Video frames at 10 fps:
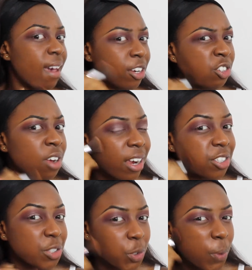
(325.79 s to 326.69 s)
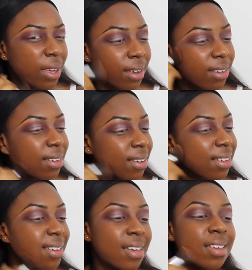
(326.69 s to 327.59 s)
extra, extra sweet
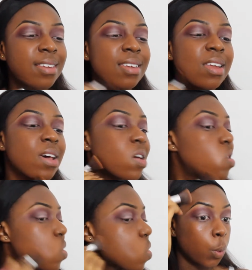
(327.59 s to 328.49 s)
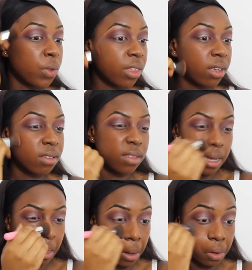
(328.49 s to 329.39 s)
today. With the
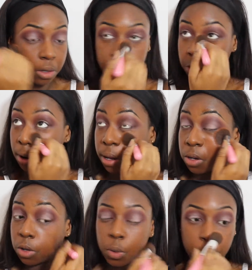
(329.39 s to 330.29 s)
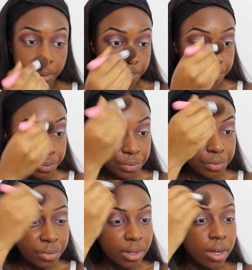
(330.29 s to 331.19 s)
concealer, I'm going to try a new one.
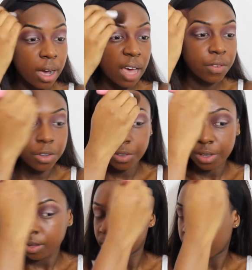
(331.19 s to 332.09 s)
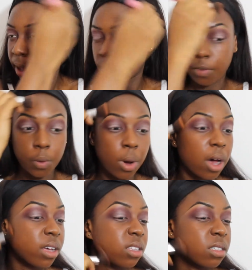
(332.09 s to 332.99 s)
I've used this like for
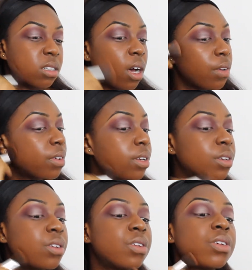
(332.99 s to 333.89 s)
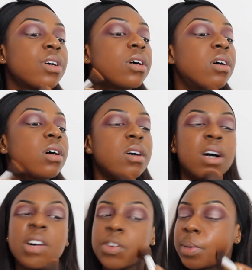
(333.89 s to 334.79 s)
work and stuff and
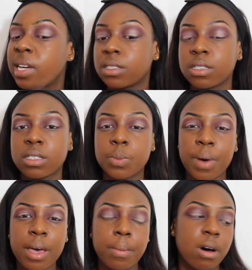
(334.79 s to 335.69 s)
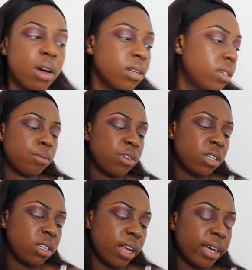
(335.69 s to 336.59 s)
other places. It's by Iman. I'm
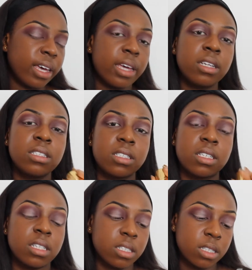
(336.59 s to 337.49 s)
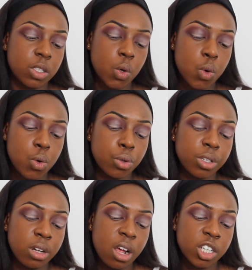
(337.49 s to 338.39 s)
really like getting into this. It's called
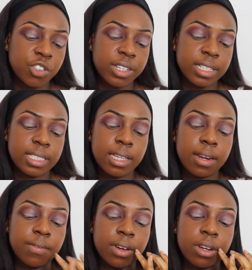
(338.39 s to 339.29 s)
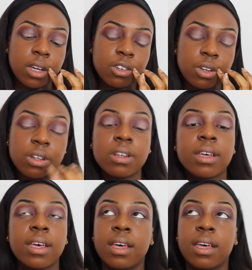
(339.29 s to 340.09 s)
the Luxury Concealing Foundation.